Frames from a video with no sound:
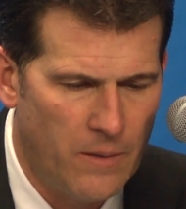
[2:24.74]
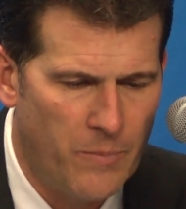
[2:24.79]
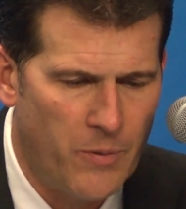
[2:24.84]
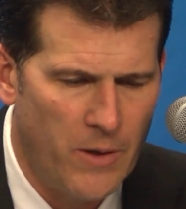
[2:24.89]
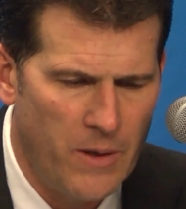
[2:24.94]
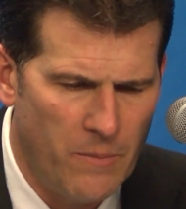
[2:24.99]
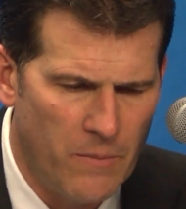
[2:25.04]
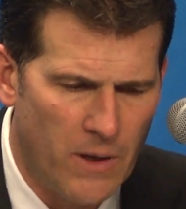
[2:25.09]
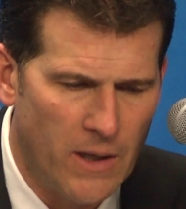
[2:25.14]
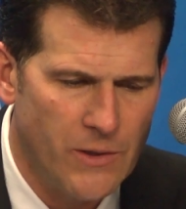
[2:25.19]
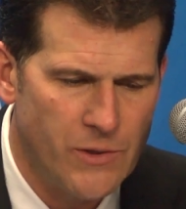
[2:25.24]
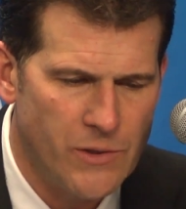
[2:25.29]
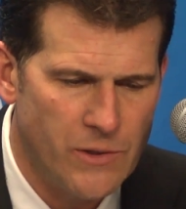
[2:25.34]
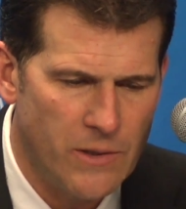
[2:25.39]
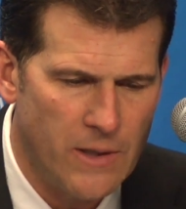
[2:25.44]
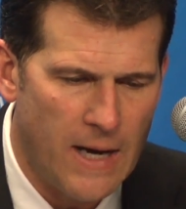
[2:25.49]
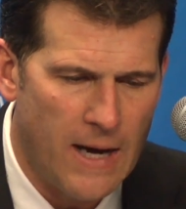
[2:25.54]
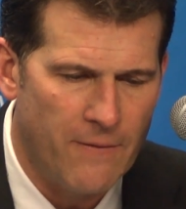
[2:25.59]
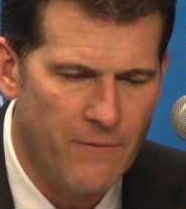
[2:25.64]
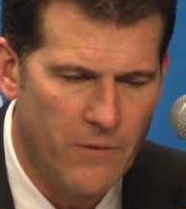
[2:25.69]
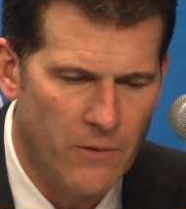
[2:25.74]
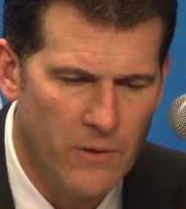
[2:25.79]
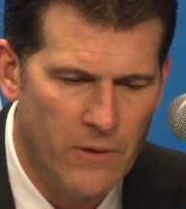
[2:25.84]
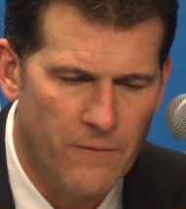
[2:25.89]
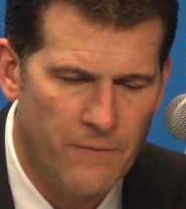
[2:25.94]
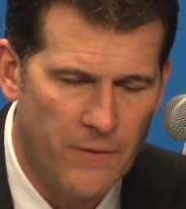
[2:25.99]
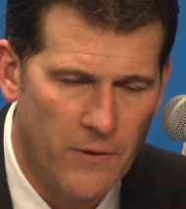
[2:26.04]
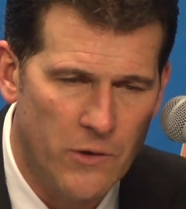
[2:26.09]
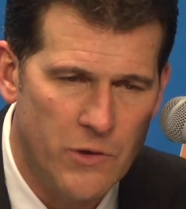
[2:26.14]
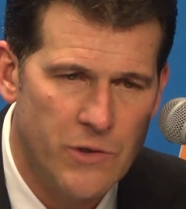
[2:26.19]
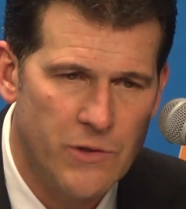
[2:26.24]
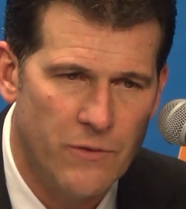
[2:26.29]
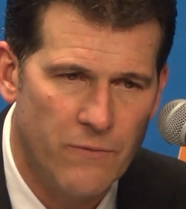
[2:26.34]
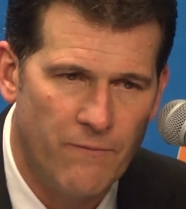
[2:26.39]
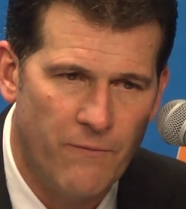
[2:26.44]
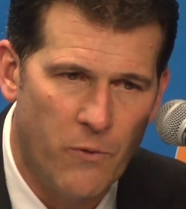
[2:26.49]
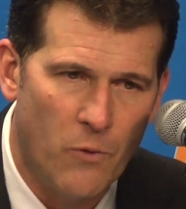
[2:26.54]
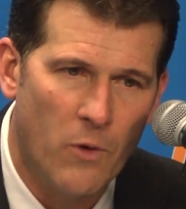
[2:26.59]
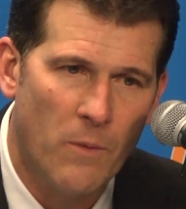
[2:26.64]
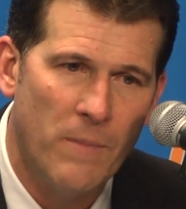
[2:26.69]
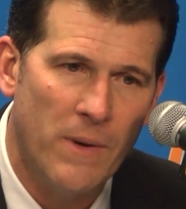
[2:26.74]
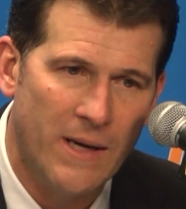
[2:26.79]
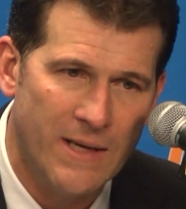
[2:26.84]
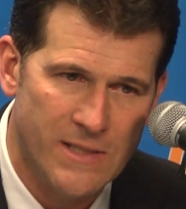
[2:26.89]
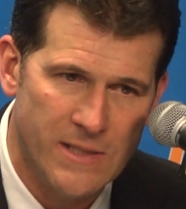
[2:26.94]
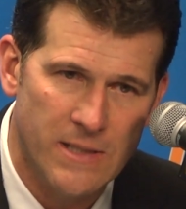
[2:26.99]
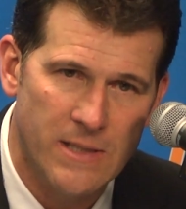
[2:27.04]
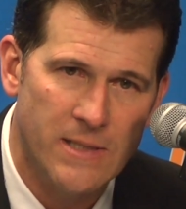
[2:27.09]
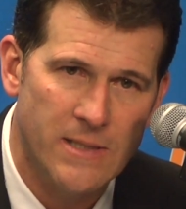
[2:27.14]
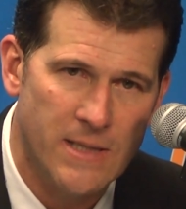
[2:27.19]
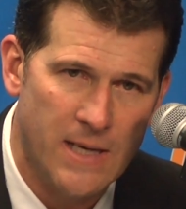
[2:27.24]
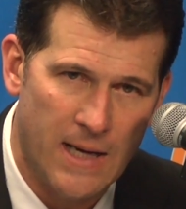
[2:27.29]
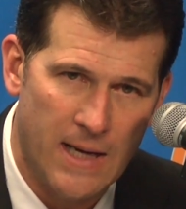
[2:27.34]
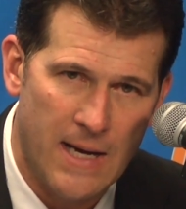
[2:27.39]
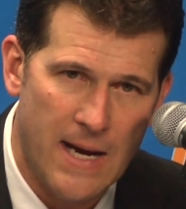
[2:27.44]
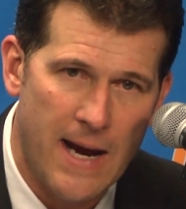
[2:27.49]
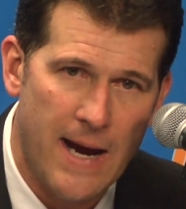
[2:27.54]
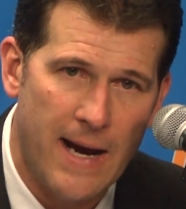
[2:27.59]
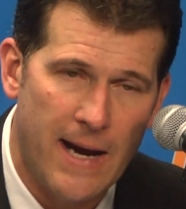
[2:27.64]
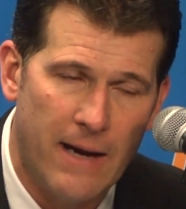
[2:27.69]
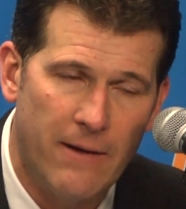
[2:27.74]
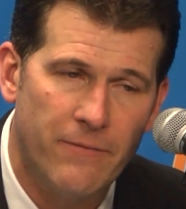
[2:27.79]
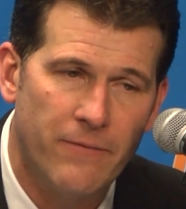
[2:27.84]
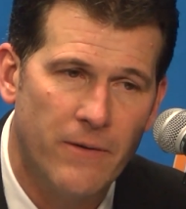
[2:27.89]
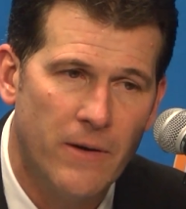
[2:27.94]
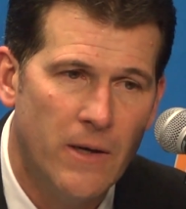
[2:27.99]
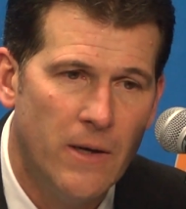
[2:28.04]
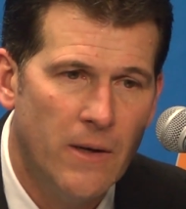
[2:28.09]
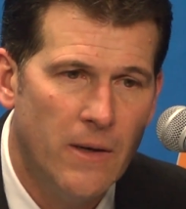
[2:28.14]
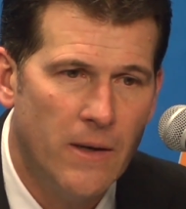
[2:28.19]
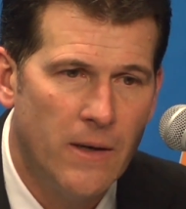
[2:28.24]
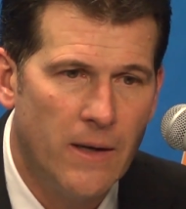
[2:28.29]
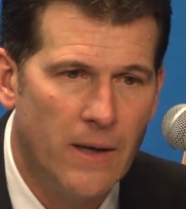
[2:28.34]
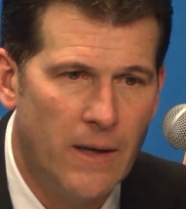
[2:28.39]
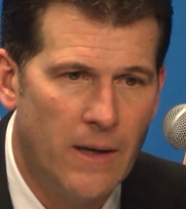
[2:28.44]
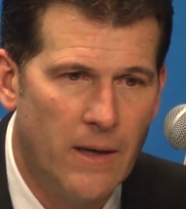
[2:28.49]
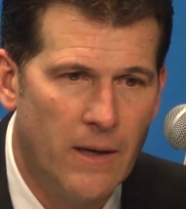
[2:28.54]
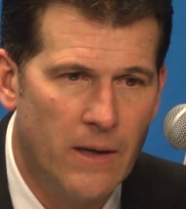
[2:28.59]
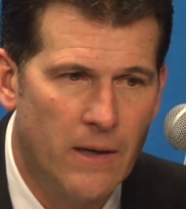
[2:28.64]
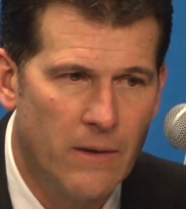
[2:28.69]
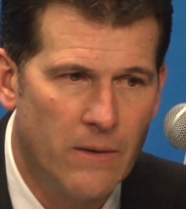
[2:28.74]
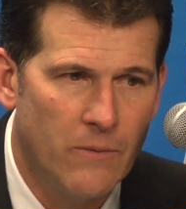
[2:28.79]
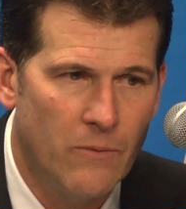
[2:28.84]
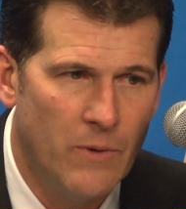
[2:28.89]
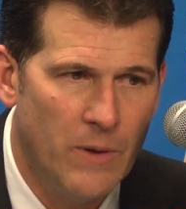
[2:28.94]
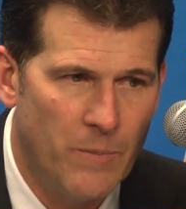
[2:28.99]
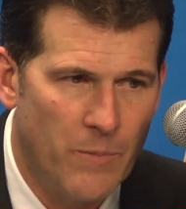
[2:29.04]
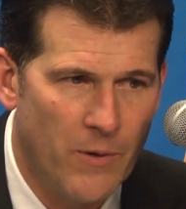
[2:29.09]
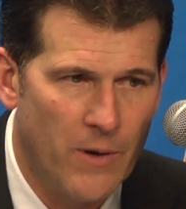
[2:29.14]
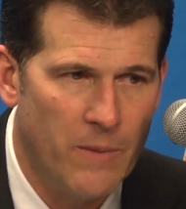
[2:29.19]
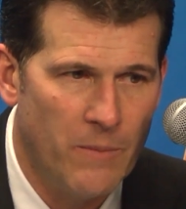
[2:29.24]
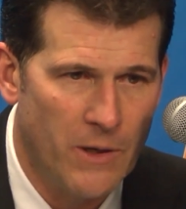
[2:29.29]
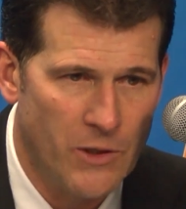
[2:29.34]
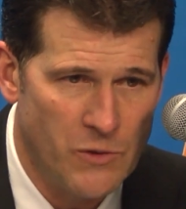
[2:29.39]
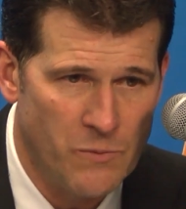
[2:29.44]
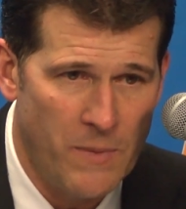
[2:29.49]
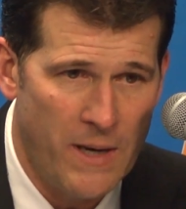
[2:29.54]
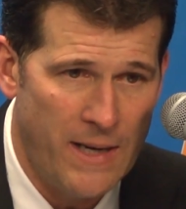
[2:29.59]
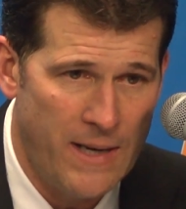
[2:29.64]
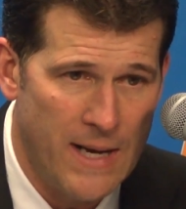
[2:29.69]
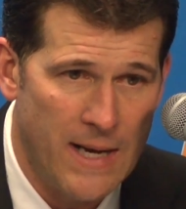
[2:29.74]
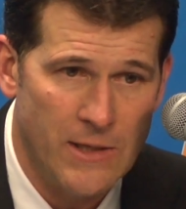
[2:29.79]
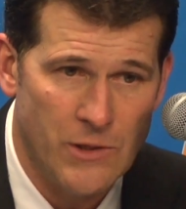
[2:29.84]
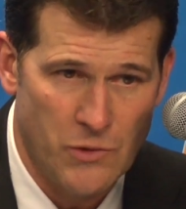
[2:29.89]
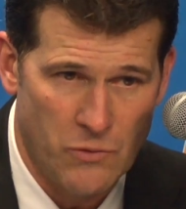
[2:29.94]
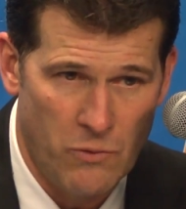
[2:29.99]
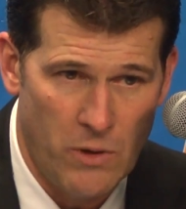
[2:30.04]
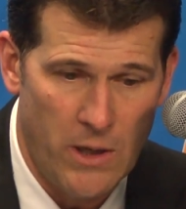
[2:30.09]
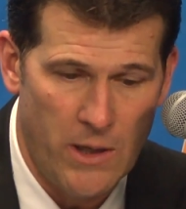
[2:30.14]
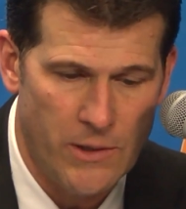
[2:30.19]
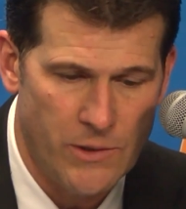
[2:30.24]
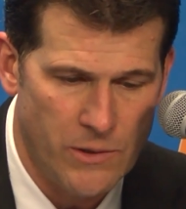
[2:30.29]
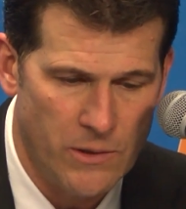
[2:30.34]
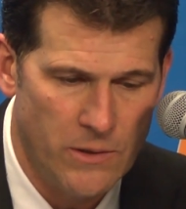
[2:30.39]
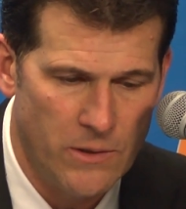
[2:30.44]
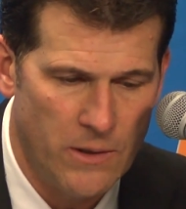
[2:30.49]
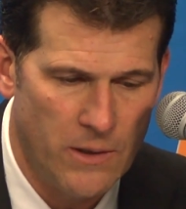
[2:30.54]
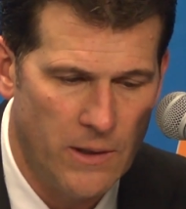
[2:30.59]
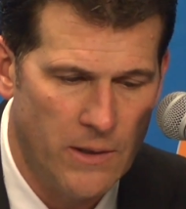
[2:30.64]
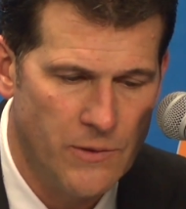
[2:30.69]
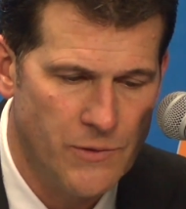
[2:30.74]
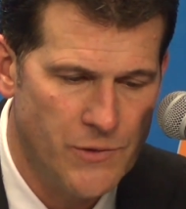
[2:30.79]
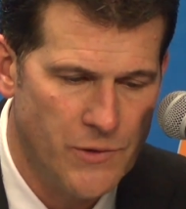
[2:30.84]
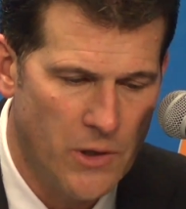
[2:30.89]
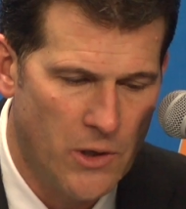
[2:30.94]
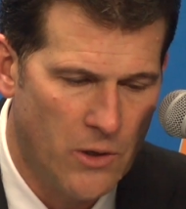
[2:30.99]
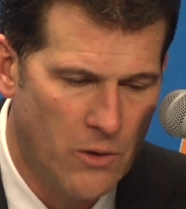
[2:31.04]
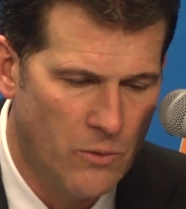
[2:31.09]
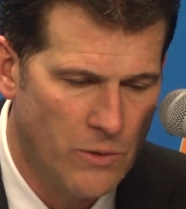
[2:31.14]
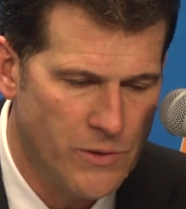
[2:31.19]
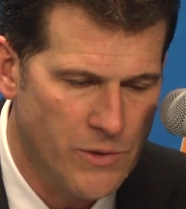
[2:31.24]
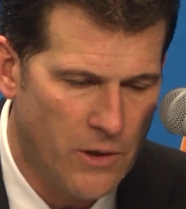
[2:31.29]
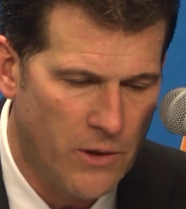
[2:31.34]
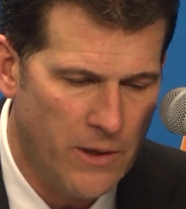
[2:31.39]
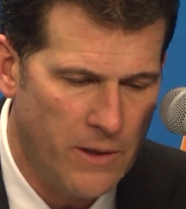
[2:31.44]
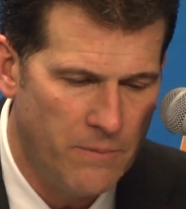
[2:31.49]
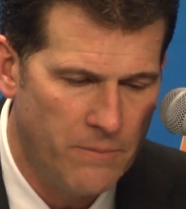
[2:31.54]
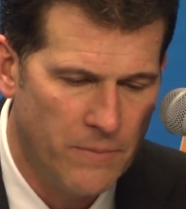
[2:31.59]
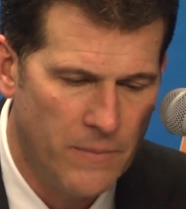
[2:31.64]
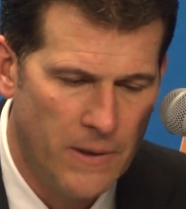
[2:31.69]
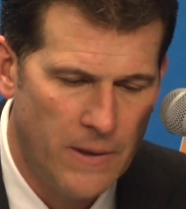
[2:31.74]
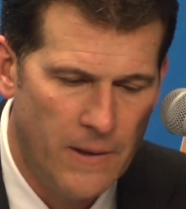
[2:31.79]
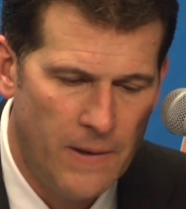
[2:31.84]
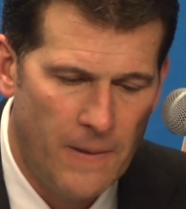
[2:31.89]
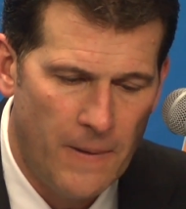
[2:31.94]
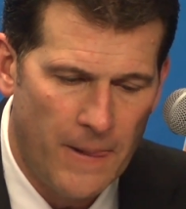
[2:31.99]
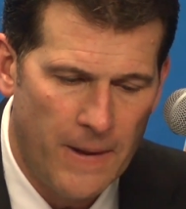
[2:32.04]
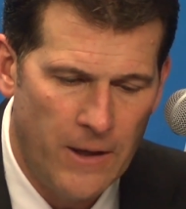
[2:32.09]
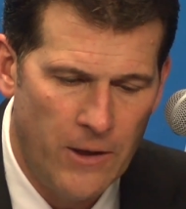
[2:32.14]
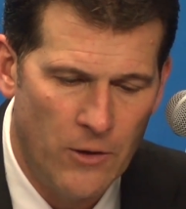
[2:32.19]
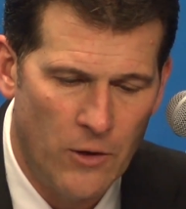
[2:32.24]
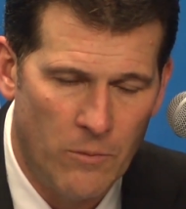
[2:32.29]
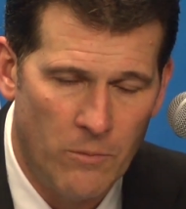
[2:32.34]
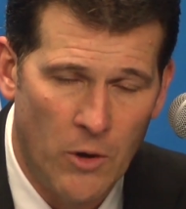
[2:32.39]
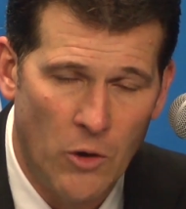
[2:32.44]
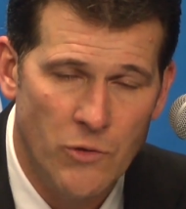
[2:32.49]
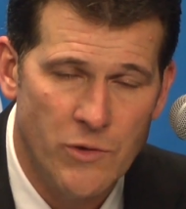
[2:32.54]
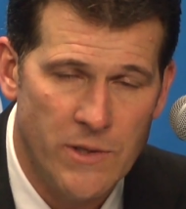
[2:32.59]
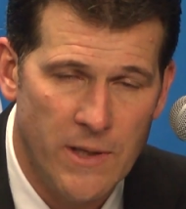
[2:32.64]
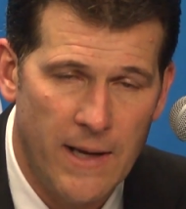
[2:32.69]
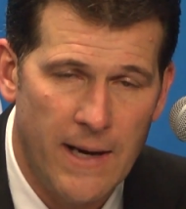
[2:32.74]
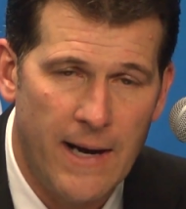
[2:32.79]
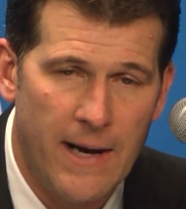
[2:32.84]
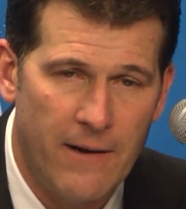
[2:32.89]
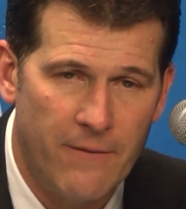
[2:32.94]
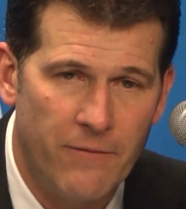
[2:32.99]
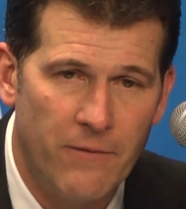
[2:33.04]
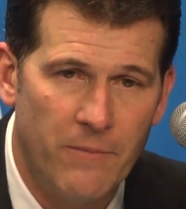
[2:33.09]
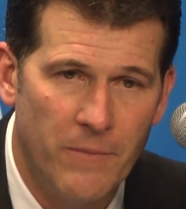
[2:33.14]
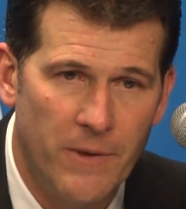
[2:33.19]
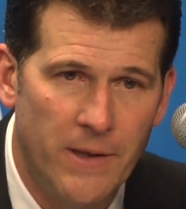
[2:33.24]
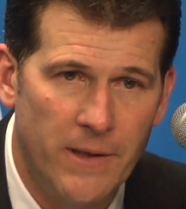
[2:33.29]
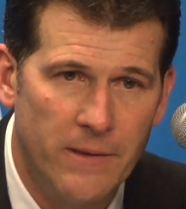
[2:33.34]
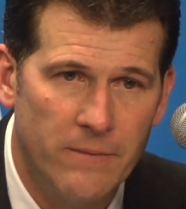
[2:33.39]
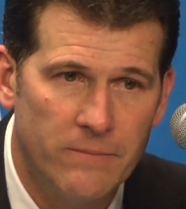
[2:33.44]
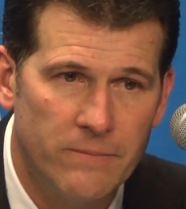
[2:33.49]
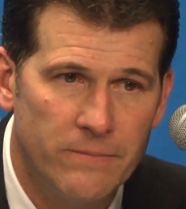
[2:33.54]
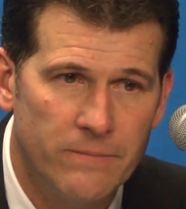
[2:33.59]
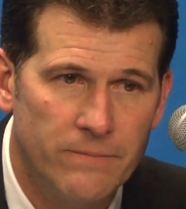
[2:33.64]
pretty much after the first 4 minutes of the second half, we pretty much made that switch, and Zoe was on him, you know, most of the half from there.